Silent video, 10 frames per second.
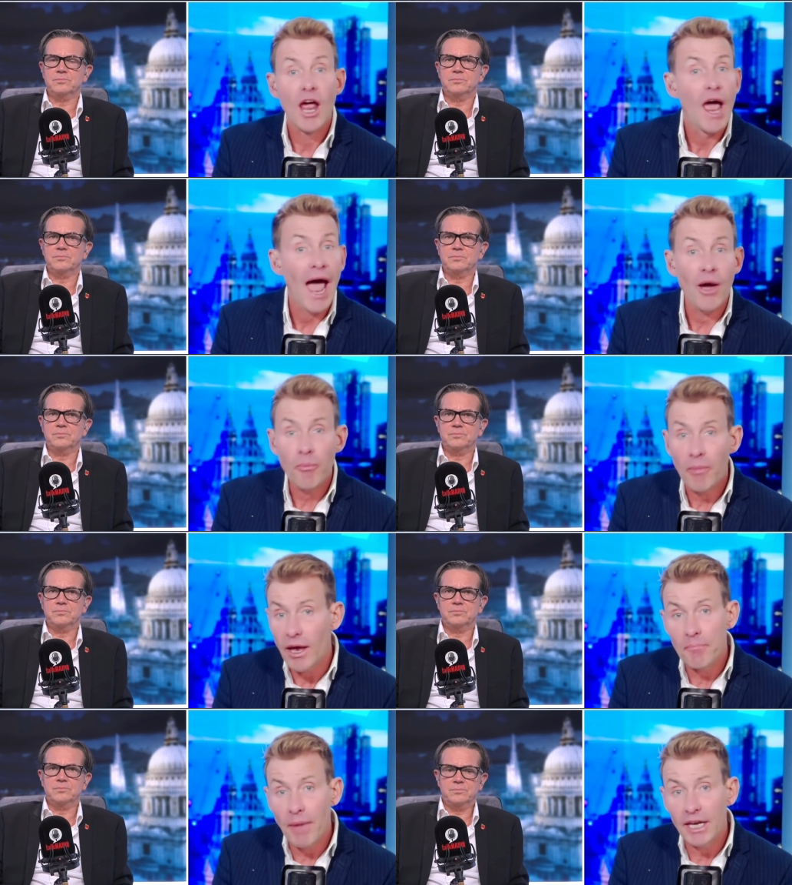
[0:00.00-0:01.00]
Speaker 1: How ma-
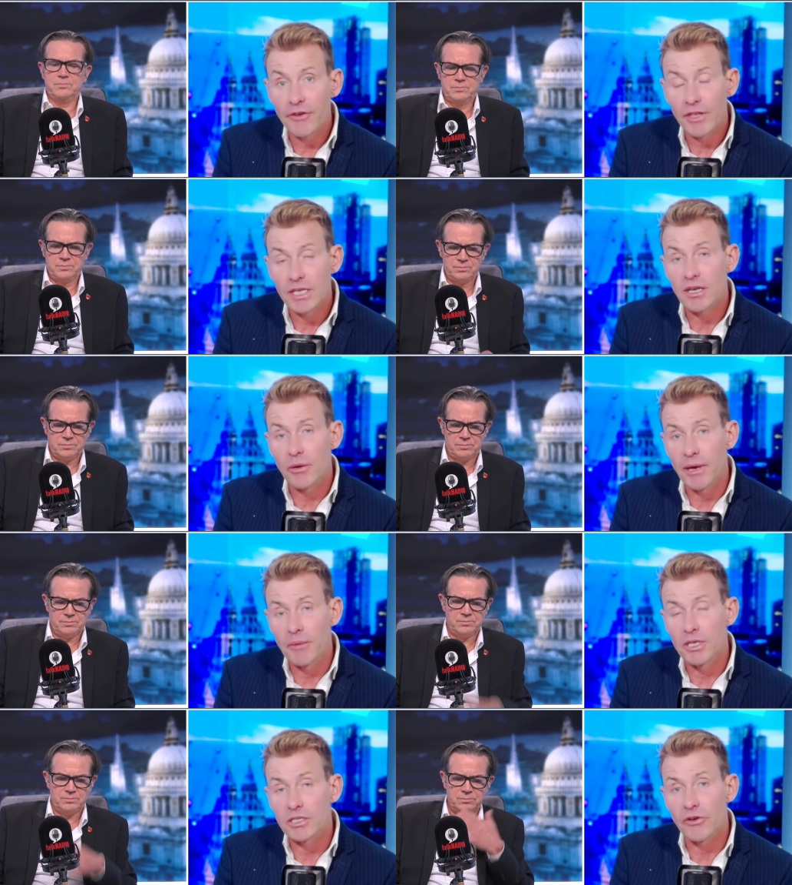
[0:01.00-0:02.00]
many of these
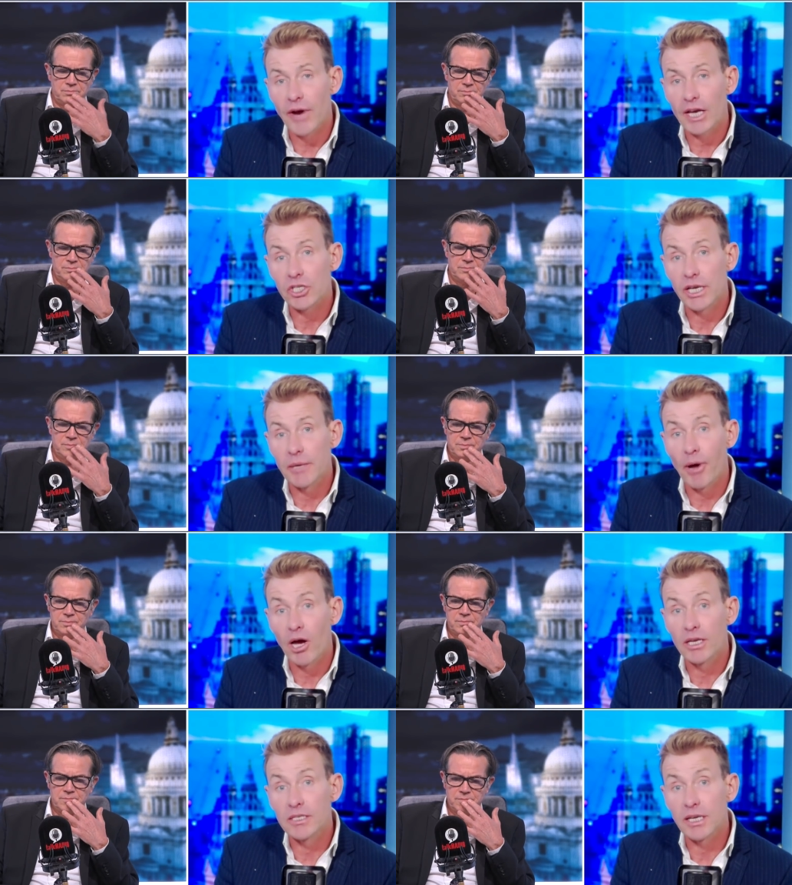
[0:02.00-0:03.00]
commitments are actually
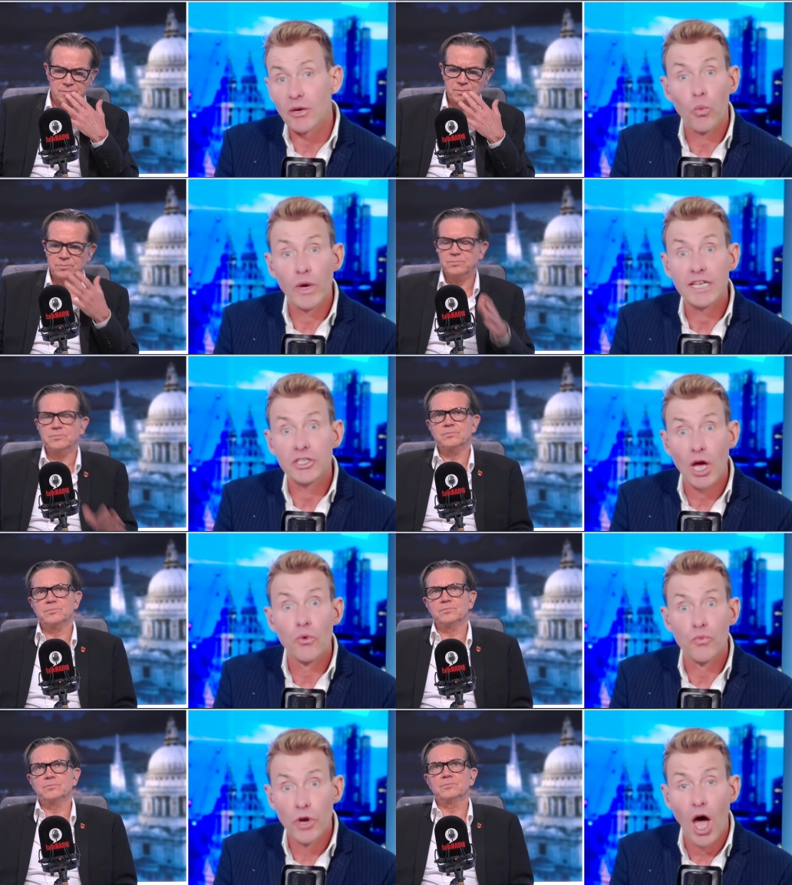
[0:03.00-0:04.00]
binding? We
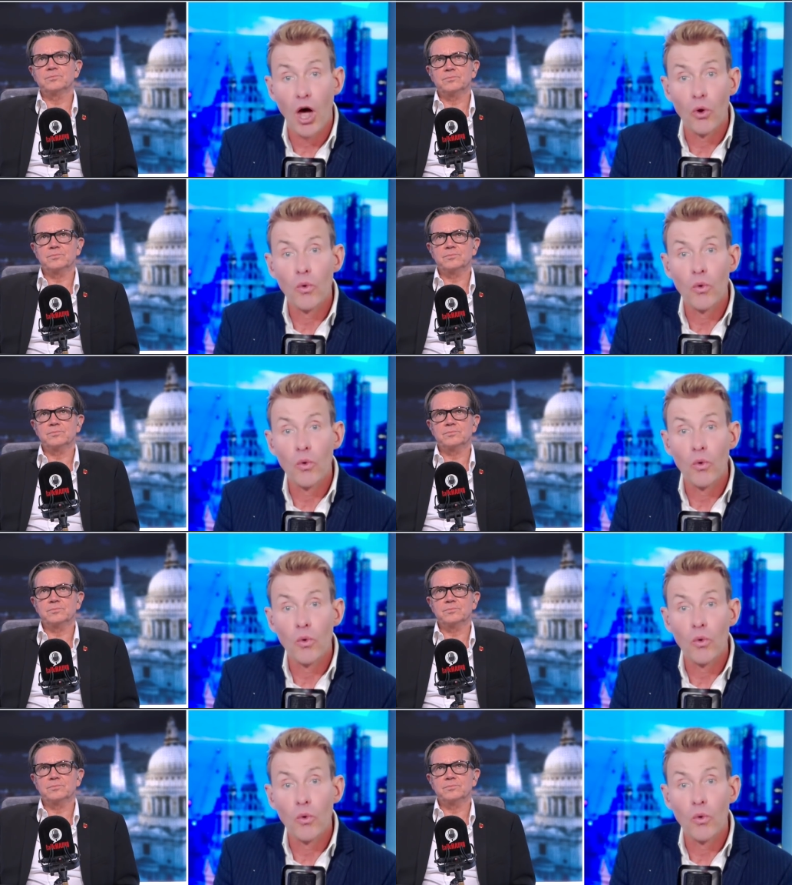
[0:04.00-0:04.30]
don't know.